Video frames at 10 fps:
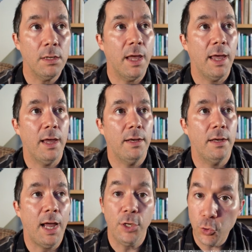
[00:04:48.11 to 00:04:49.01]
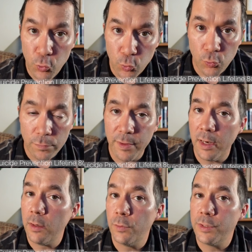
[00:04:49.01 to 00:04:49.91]
And I knew
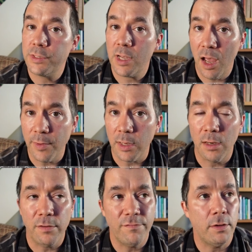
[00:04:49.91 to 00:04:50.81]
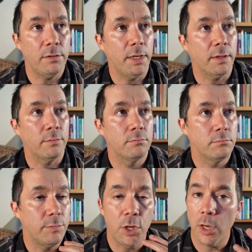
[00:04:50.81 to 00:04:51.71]
that it was coming, and it felt like
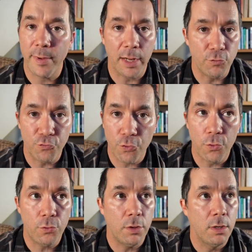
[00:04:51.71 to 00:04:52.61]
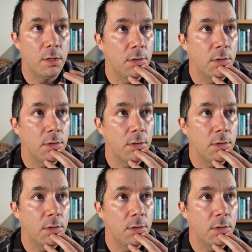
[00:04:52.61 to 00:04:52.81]
beyond my control,